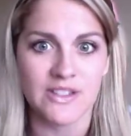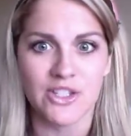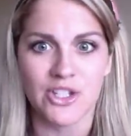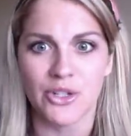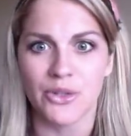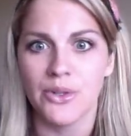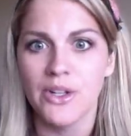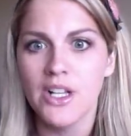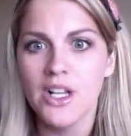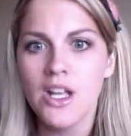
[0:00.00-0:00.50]

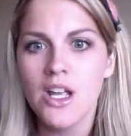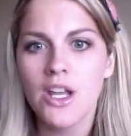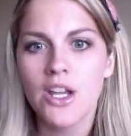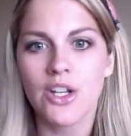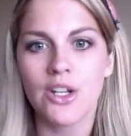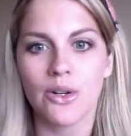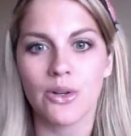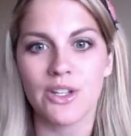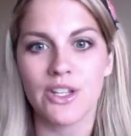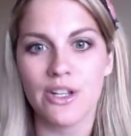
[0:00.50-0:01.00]
to
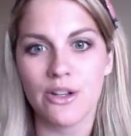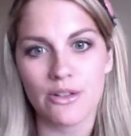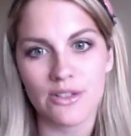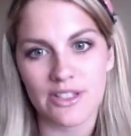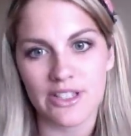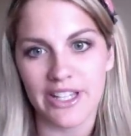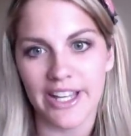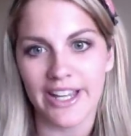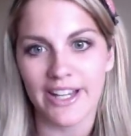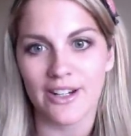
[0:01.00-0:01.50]
years
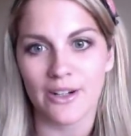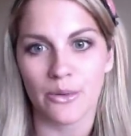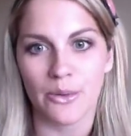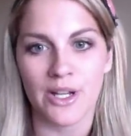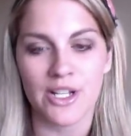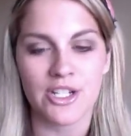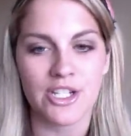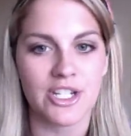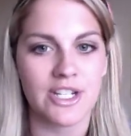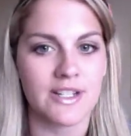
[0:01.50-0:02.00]
later
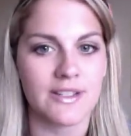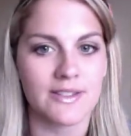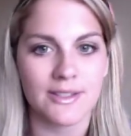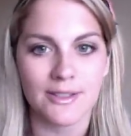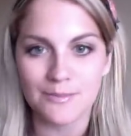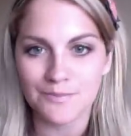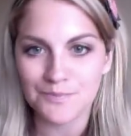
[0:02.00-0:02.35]
when she's